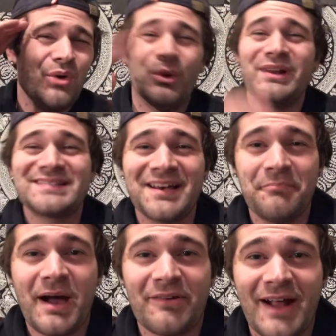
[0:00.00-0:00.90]
What is up,
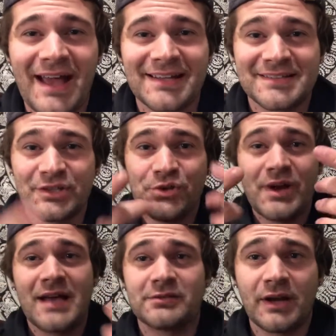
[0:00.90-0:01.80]
my raddies? So you
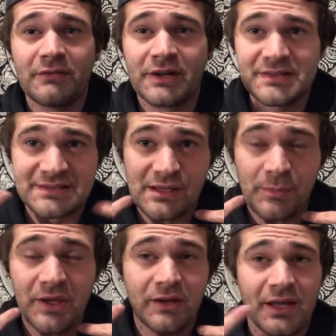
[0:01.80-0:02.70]
guys are never gonna see
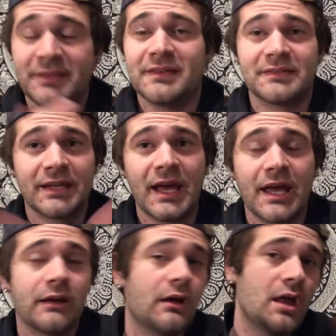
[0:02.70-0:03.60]
me like this
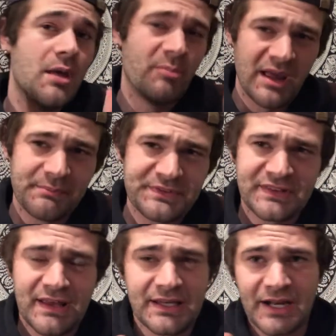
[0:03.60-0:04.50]
again. Made a
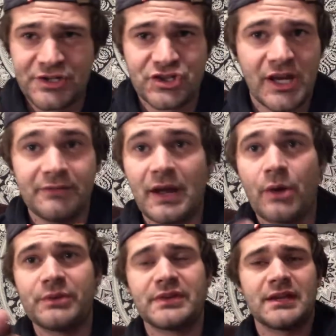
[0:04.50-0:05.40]
mistake and I shaved. I
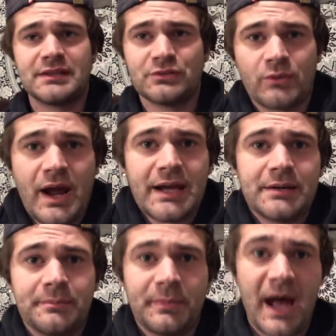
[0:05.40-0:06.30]
always get these
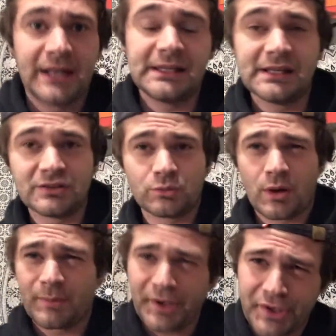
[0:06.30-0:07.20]
random ideas
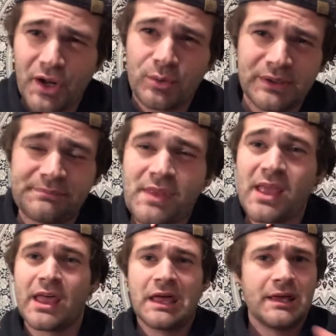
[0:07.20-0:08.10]
where I'm like, you know what?
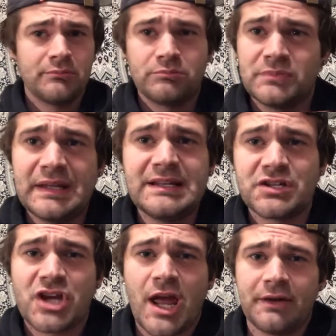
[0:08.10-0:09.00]
Need to
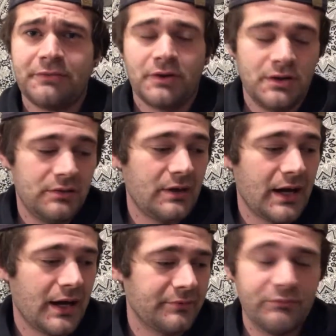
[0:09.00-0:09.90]
shave.
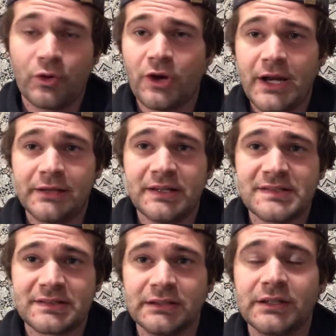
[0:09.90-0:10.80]
Regret it
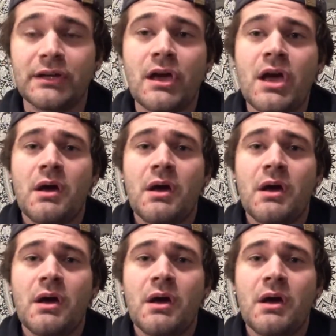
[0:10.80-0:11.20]
instantly.